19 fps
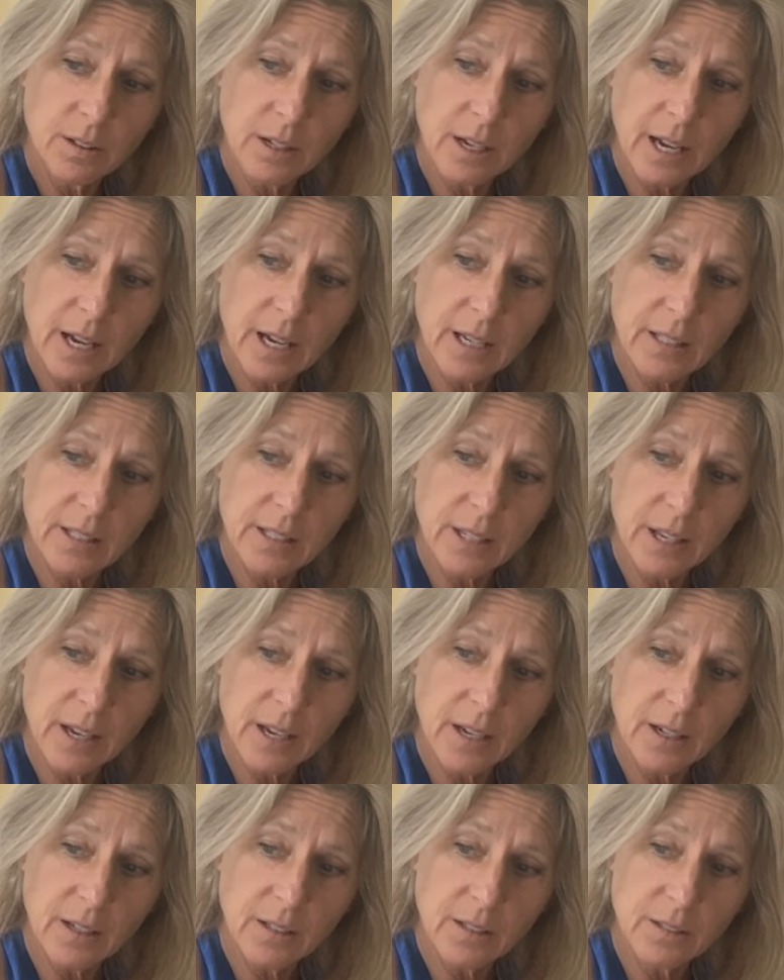Exhale.
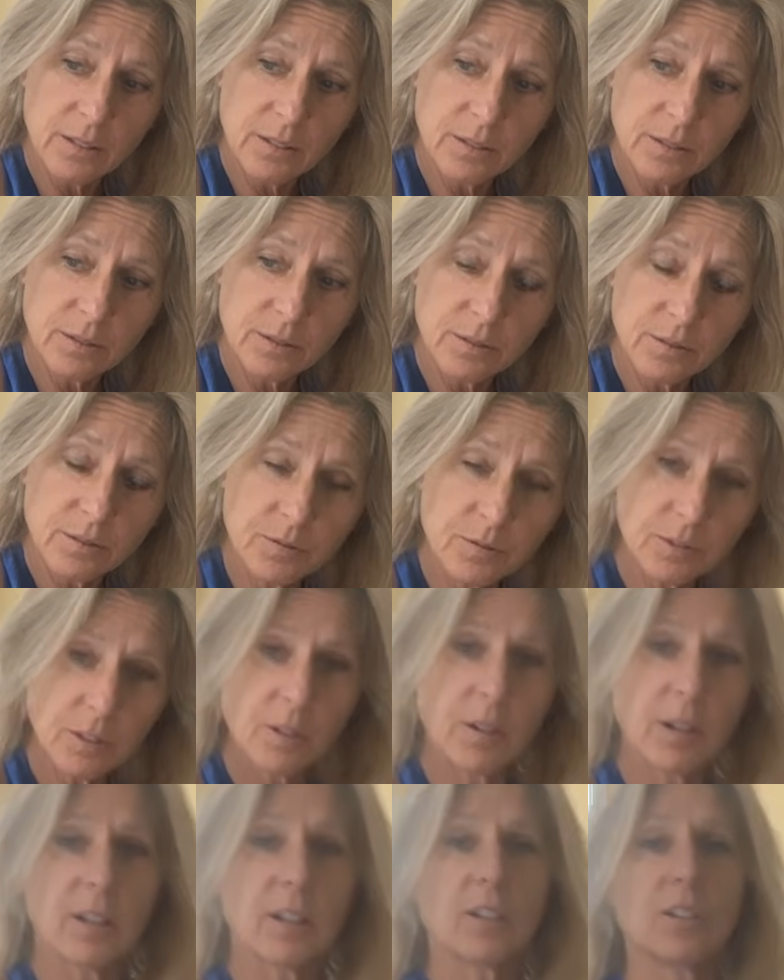All
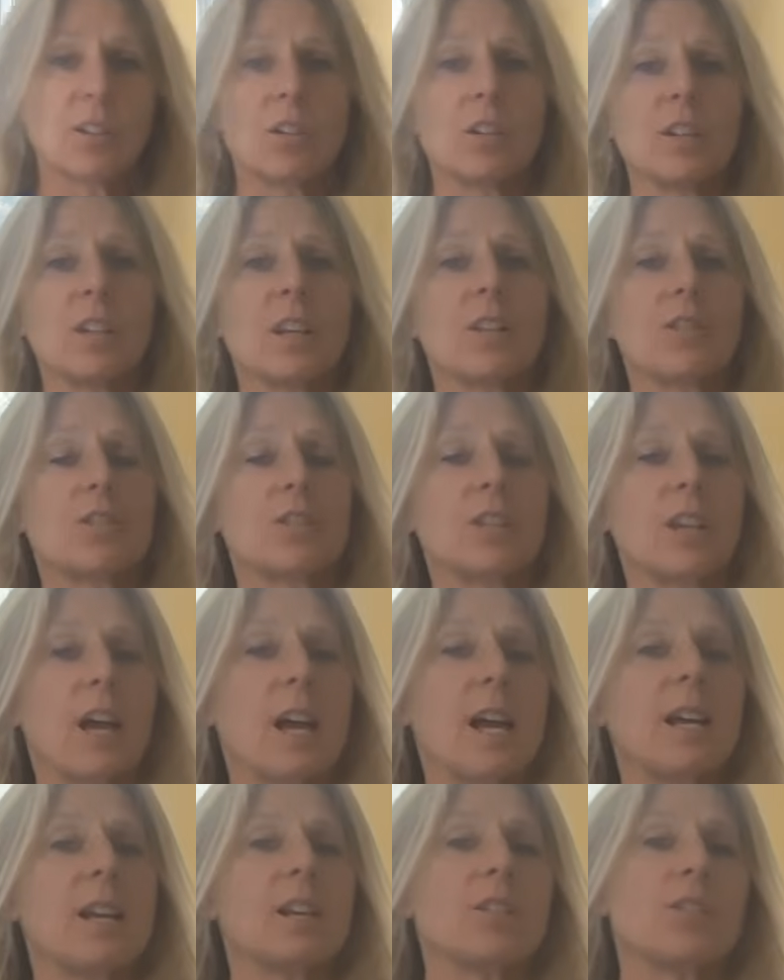right, let's go to the other
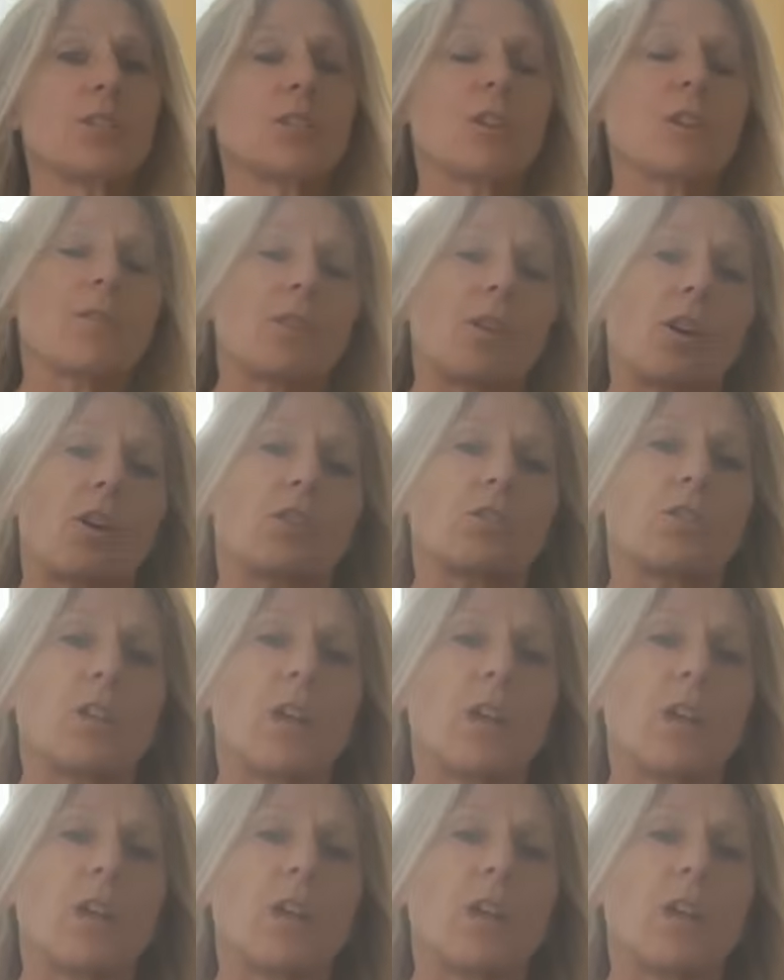side. So you have all those